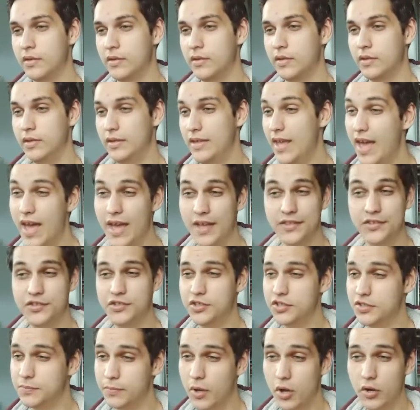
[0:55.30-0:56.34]
It's
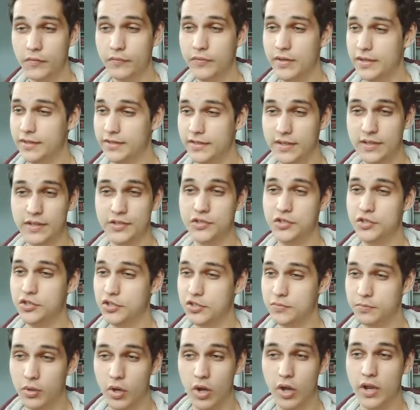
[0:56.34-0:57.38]
just bug fixing, it's
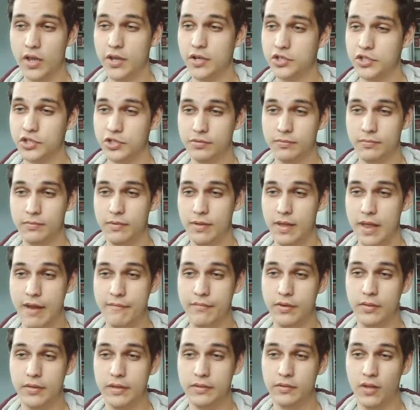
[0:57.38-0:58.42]
just polish.
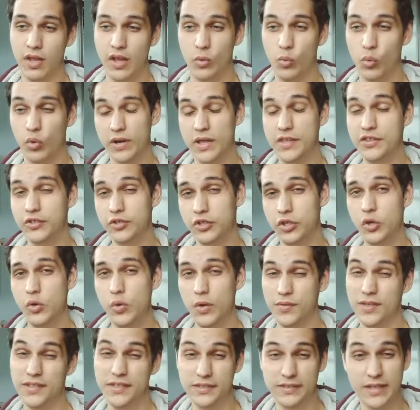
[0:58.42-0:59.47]
Everything that I want it to do
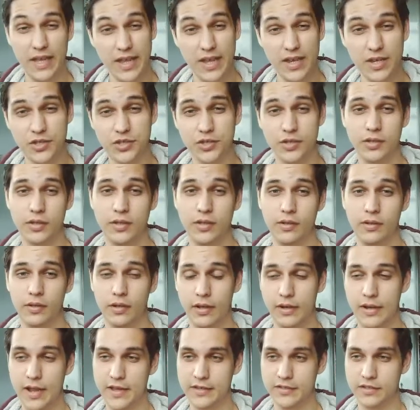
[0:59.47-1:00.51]
at this stage,
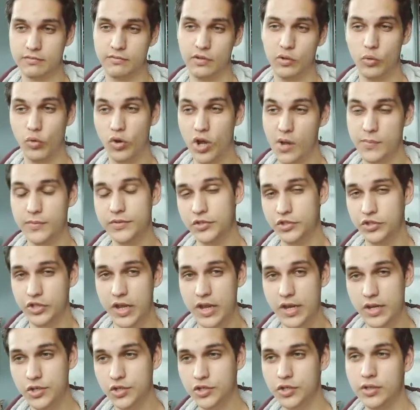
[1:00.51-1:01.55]
unless the requirements
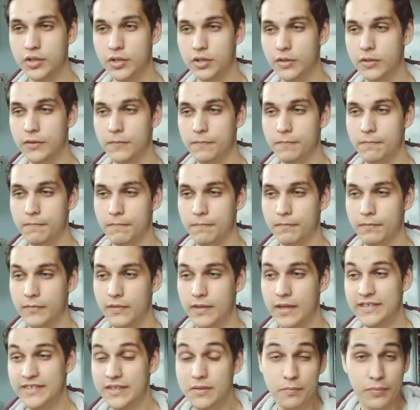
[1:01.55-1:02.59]
change,
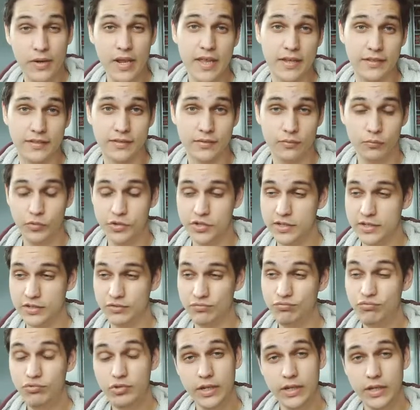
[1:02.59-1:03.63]
is in place, which is
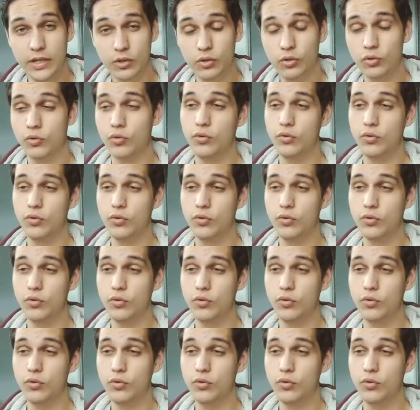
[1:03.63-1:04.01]
really cool.